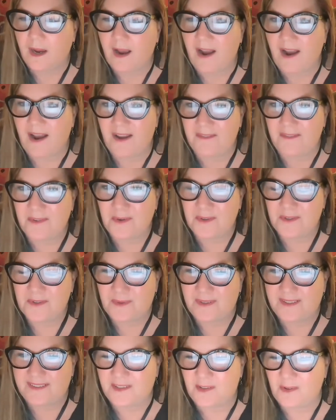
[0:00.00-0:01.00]
I've known
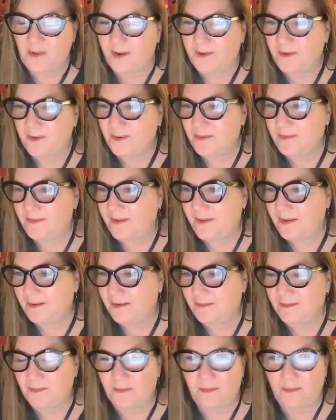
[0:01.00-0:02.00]
Teresa longer
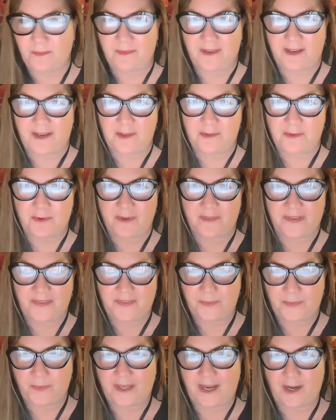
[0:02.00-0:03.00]
than either of
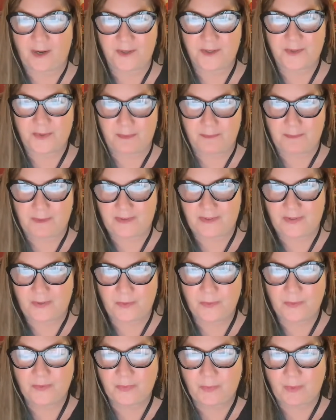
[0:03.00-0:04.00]
us would care to admit
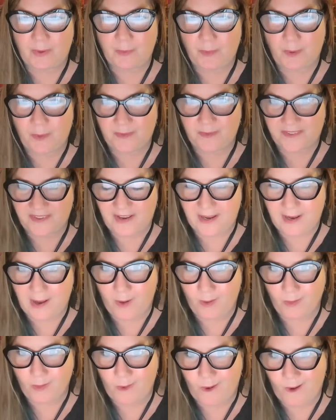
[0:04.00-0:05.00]
to, so I won't say
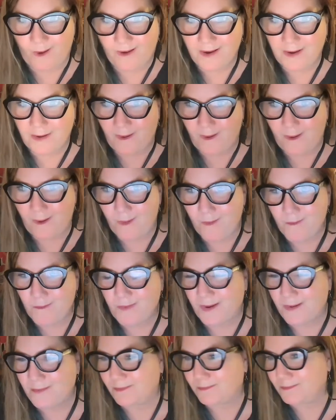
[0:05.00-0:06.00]
how long,
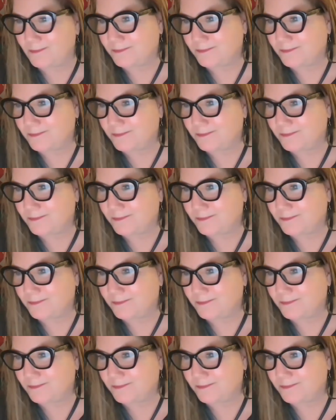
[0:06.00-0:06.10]
but